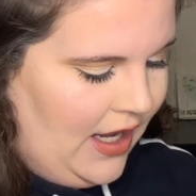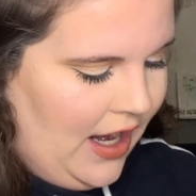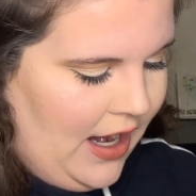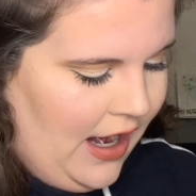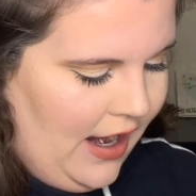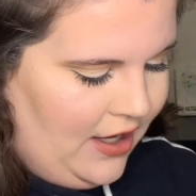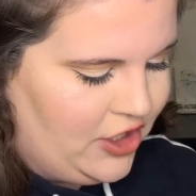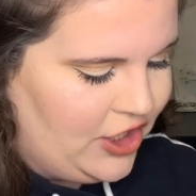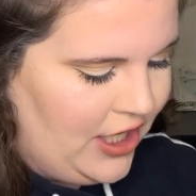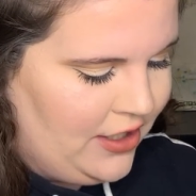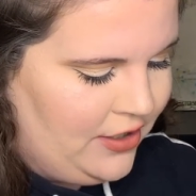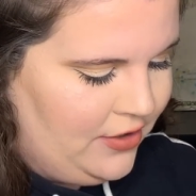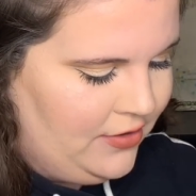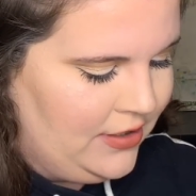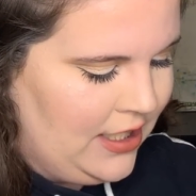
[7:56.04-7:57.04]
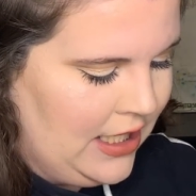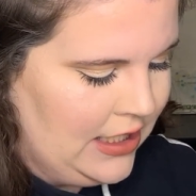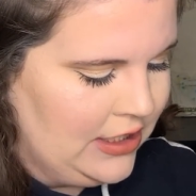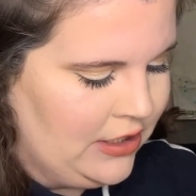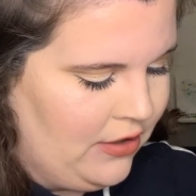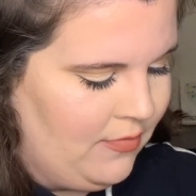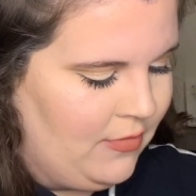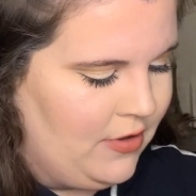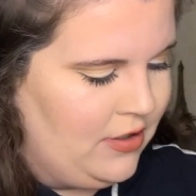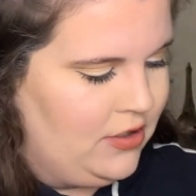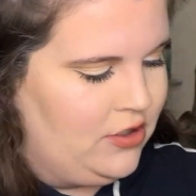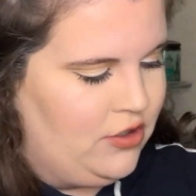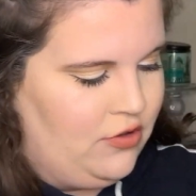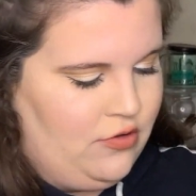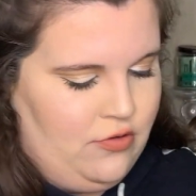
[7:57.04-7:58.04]
eyeshadows. So I'm gonna
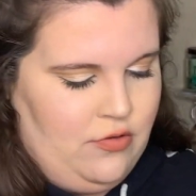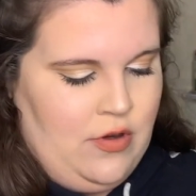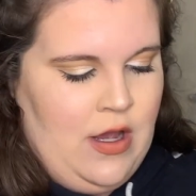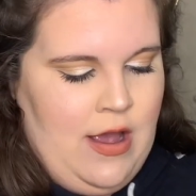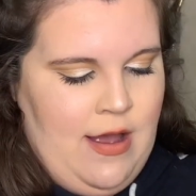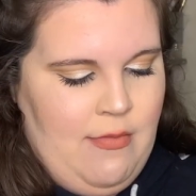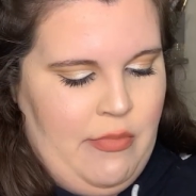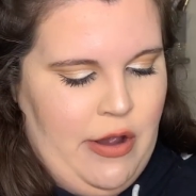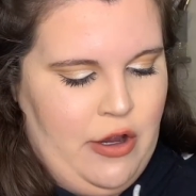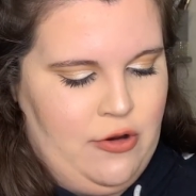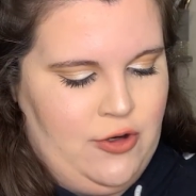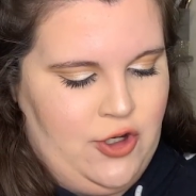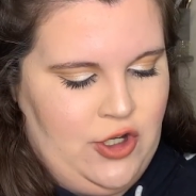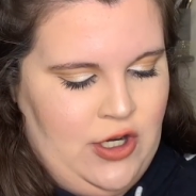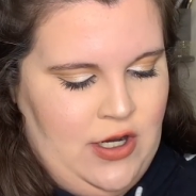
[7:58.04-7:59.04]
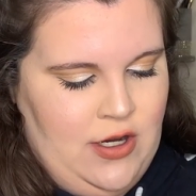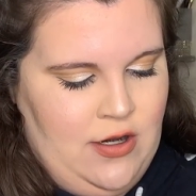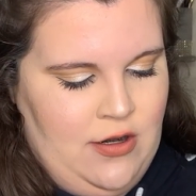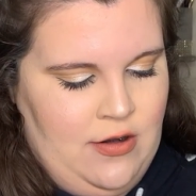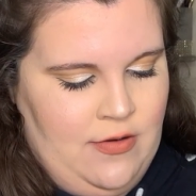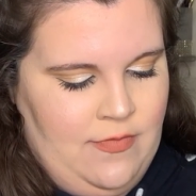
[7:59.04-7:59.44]
do Potion,